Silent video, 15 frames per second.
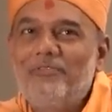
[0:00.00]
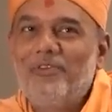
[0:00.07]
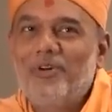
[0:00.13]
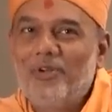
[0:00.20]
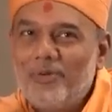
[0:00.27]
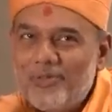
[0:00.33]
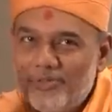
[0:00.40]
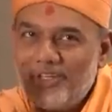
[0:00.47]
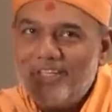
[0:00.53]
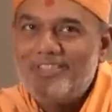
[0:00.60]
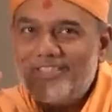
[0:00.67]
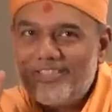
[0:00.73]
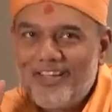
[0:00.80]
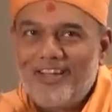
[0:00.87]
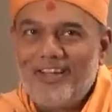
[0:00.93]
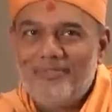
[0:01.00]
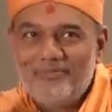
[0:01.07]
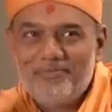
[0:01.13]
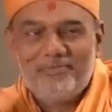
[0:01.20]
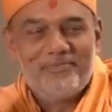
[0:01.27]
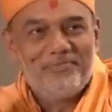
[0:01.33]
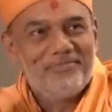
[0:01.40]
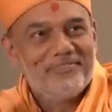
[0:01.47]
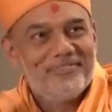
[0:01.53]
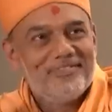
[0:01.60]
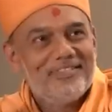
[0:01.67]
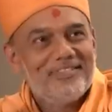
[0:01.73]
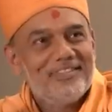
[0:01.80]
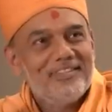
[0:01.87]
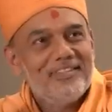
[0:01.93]
followers on Instagram.
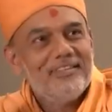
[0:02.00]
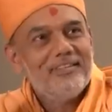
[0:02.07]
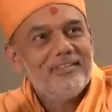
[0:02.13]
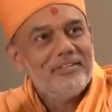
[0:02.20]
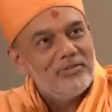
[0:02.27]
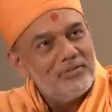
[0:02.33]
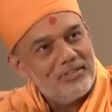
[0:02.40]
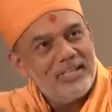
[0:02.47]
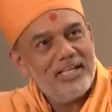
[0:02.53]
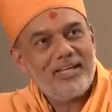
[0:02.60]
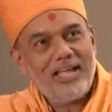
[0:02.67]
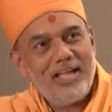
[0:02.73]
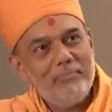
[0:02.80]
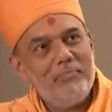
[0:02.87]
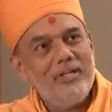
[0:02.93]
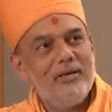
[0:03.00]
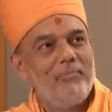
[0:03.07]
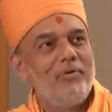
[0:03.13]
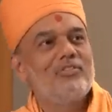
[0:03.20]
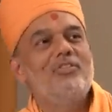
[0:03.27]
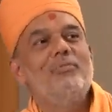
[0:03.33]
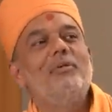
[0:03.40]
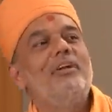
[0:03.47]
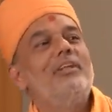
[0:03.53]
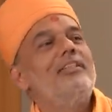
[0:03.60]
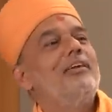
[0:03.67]
So there can be a possibility